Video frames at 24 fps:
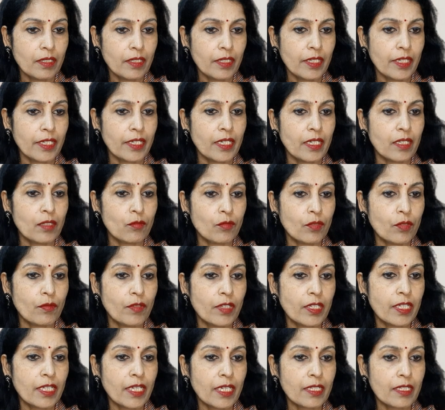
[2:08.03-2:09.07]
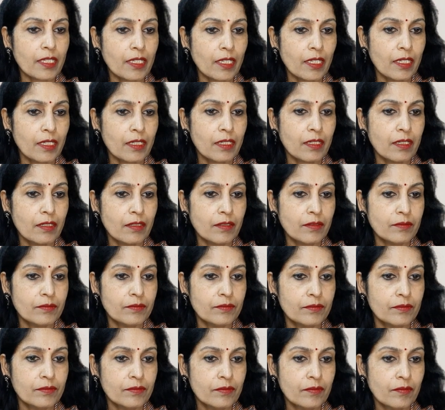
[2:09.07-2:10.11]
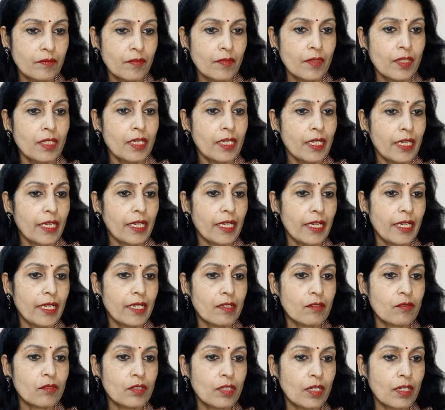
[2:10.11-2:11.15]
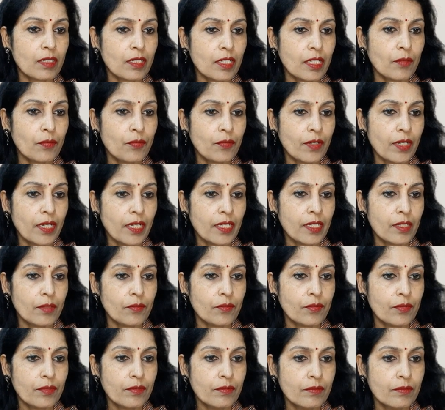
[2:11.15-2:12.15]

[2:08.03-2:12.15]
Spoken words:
Again we will get 10. And 35